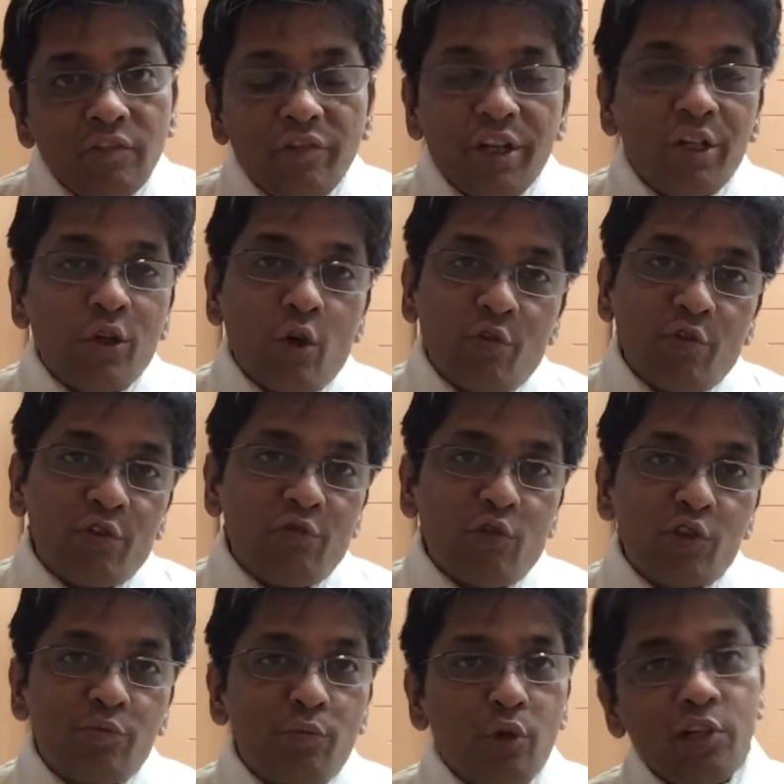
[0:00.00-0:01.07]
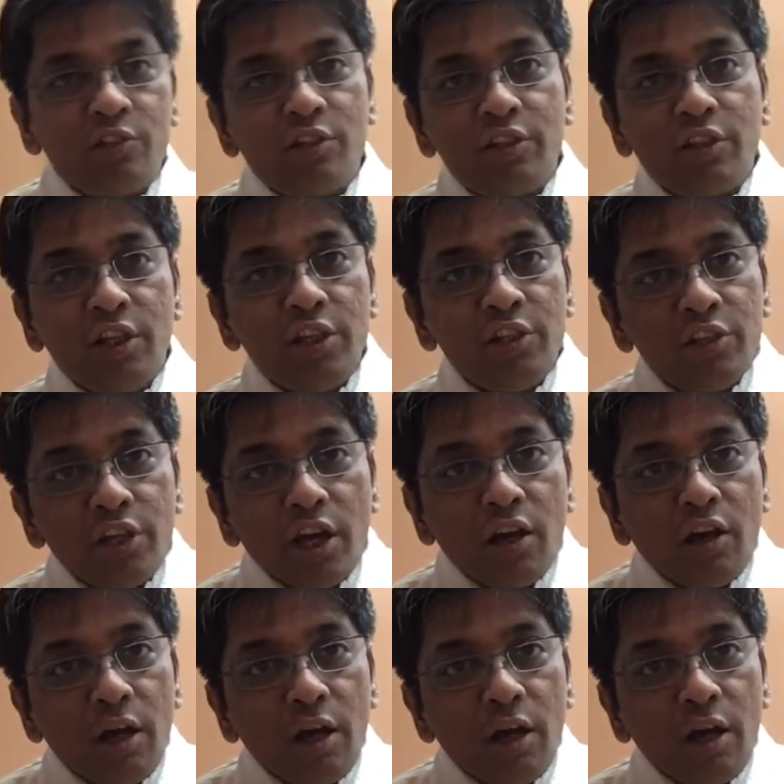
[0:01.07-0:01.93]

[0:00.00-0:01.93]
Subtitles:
when no one was bullish in India